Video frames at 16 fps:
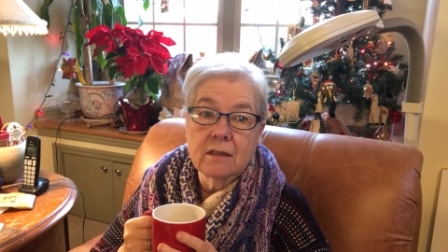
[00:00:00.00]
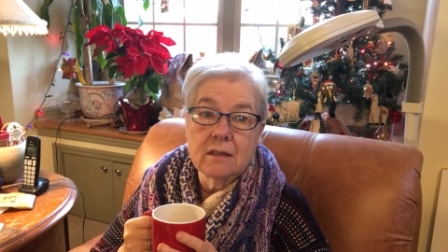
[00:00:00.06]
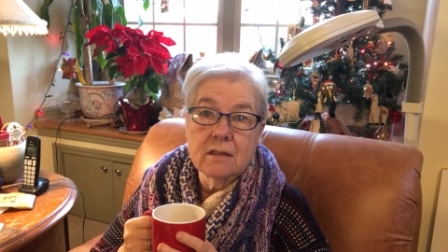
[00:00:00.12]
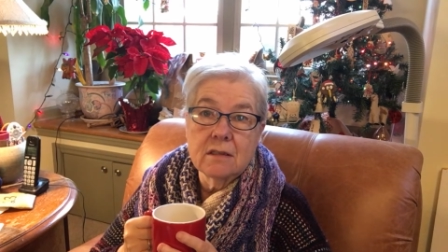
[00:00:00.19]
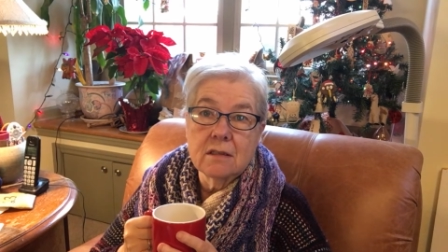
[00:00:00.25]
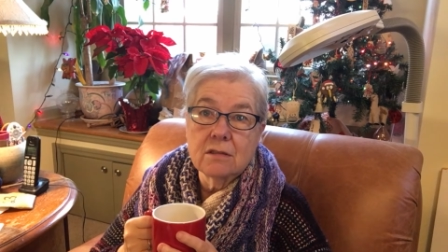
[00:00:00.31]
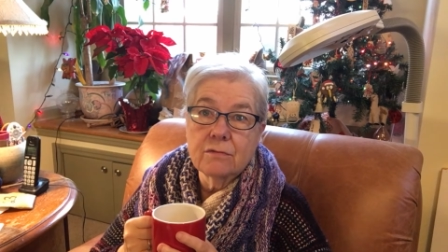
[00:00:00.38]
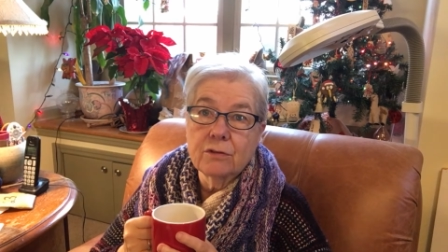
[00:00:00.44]

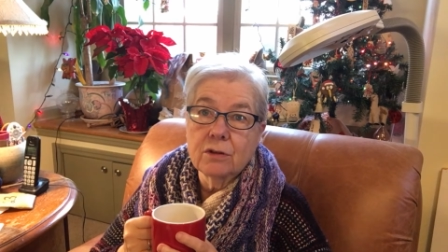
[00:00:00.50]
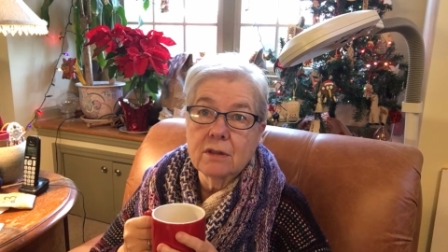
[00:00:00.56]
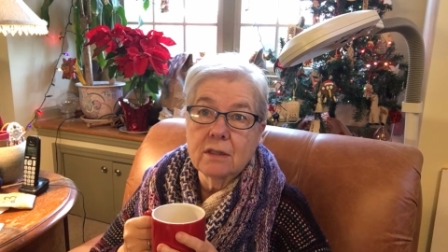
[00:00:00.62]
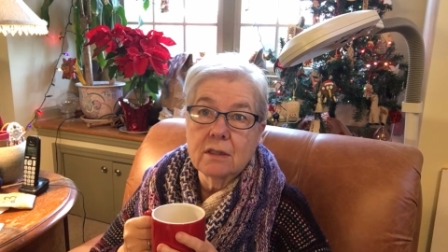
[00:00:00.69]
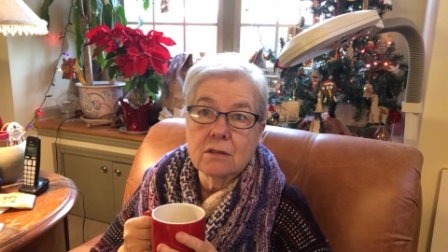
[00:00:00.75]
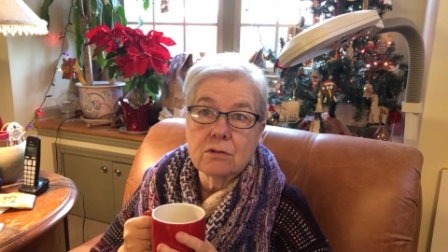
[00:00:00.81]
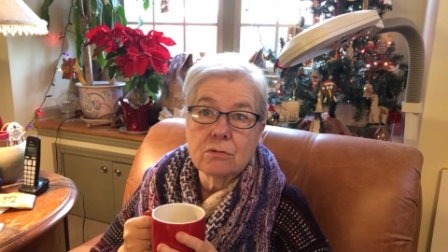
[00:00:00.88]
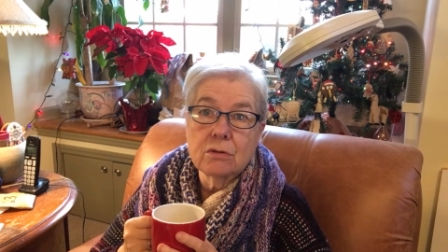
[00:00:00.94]
gets its foot in
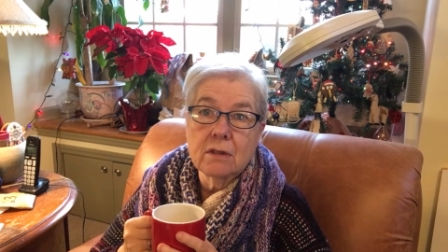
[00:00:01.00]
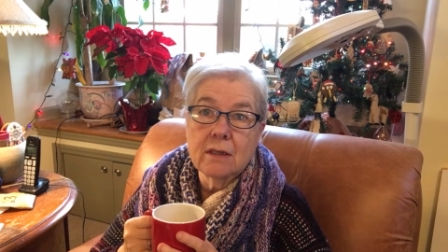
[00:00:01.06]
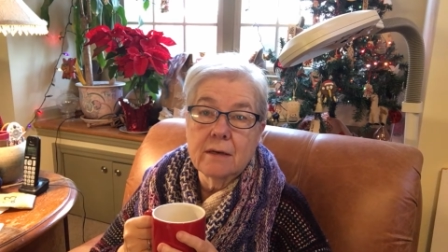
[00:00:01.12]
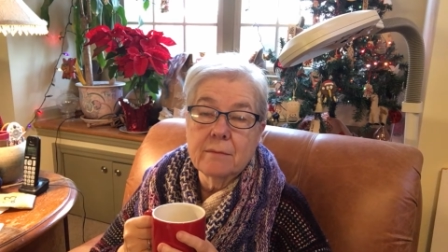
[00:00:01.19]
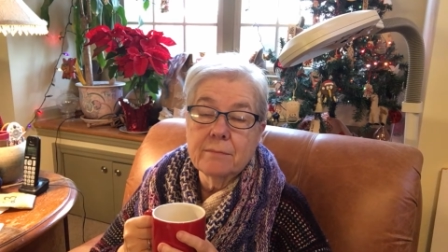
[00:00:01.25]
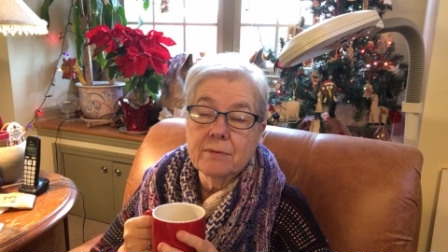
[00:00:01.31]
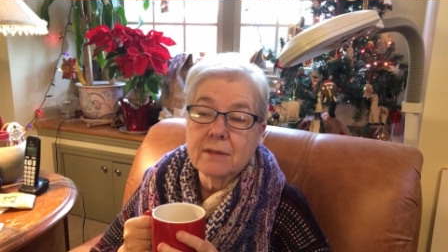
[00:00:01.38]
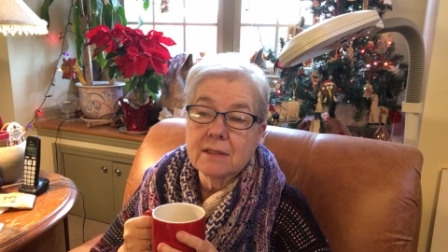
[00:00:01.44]
the door of
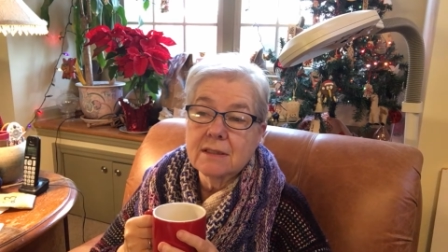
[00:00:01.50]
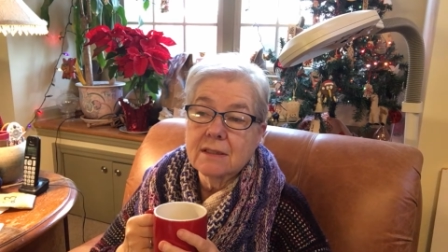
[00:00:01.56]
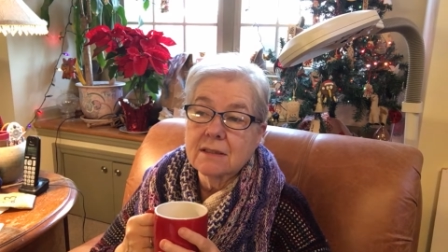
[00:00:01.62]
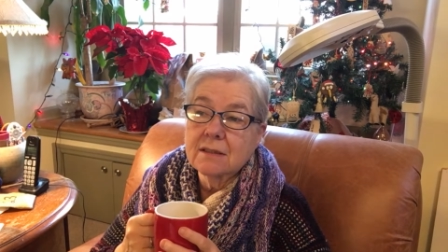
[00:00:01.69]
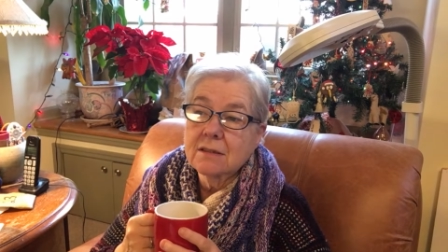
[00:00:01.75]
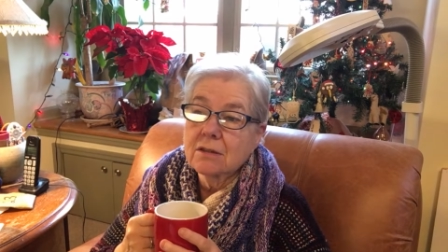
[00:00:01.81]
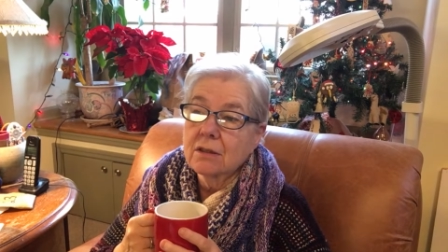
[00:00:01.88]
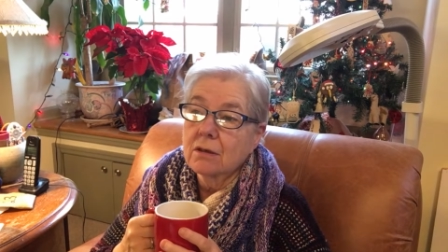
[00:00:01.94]
that place,
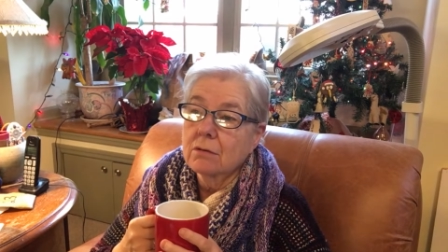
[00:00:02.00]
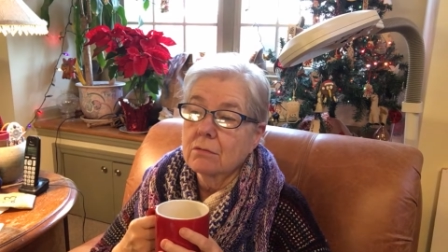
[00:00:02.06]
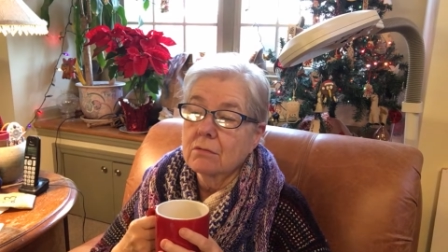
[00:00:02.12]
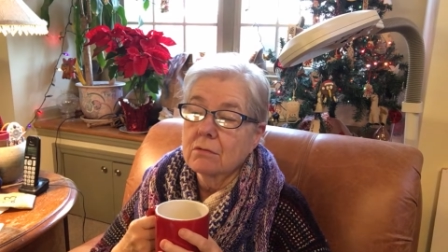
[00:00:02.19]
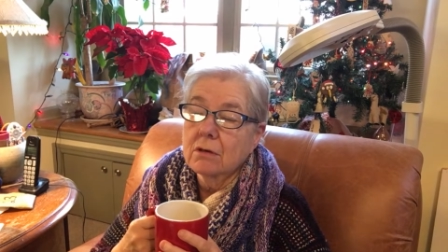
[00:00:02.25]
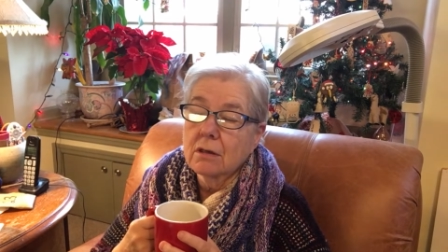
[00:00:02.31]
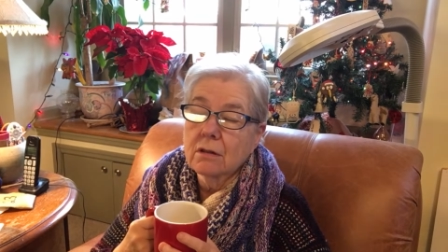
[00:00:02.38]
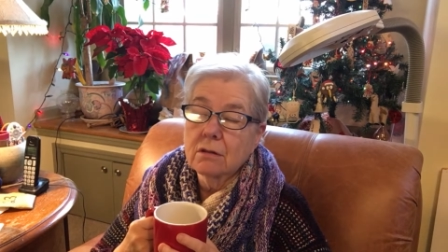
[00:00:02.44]
it's going to
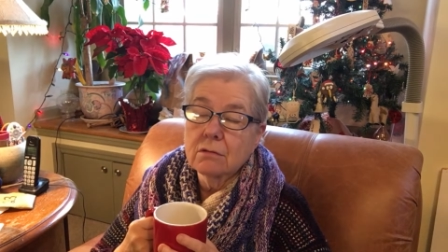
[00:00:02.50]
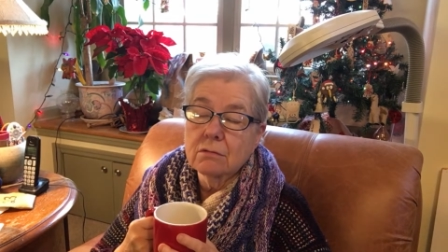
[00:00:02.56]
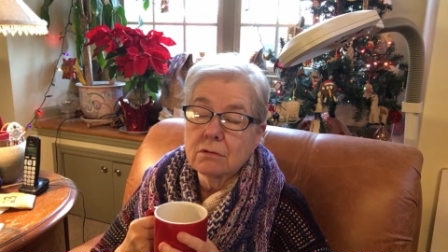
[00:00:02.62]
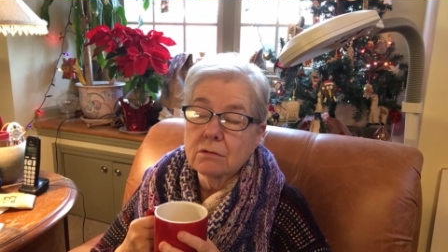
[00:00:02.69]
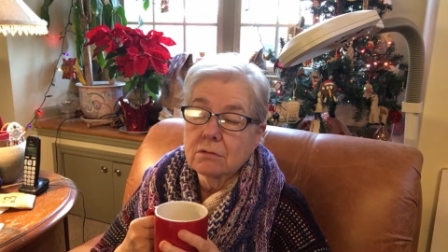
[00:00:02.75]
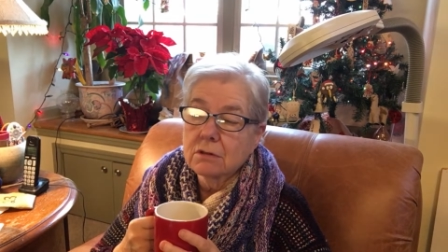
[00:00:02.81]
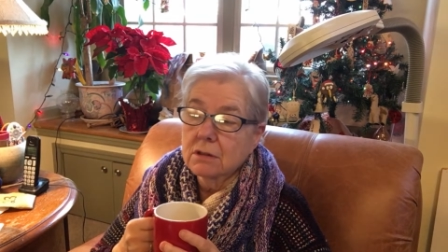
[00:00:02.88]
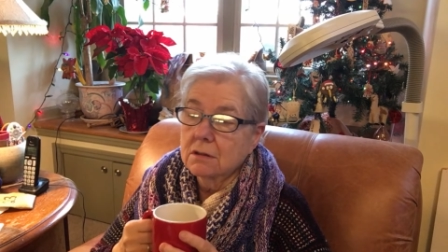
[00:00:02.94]
run
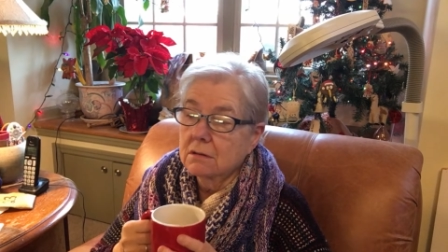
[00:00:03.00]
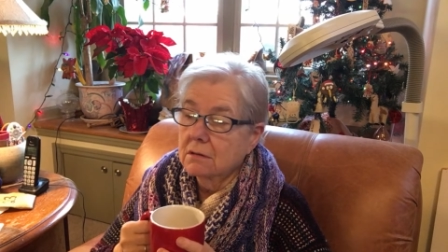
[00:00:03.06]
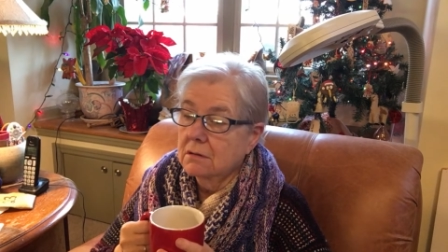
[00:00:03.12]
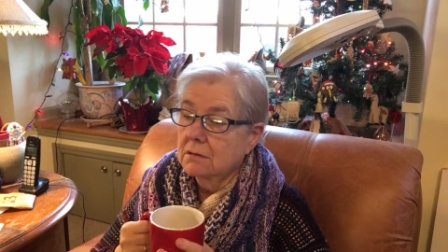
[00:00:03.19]
through it.